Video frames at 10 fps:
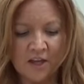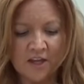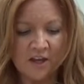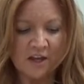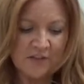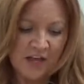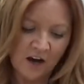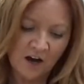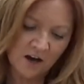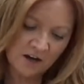Here
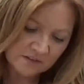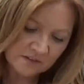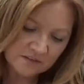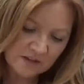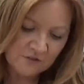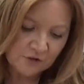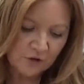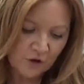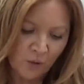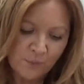there are
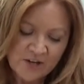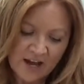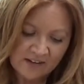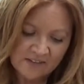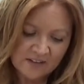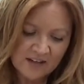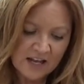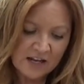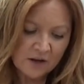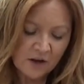7 objects
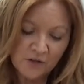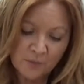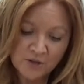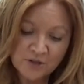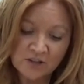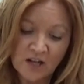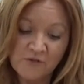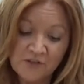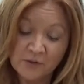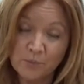in the bottle,
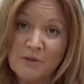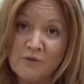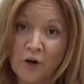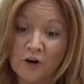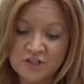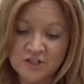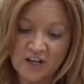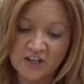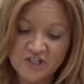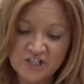and for this one we've got
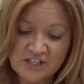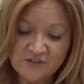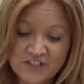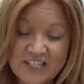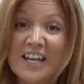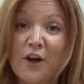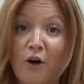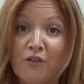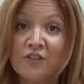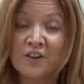a sheet for ticking
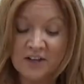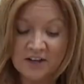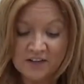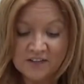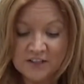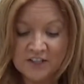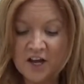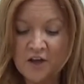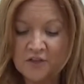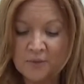off. So
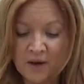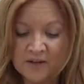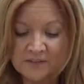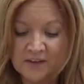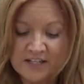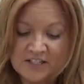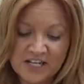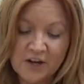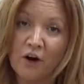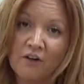here the person can
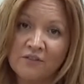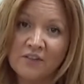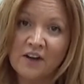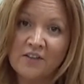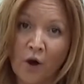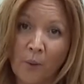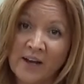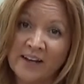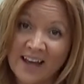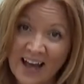tick off the
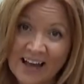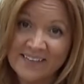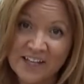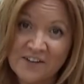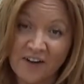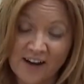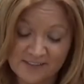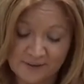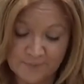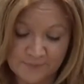object as they
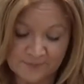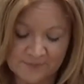find them.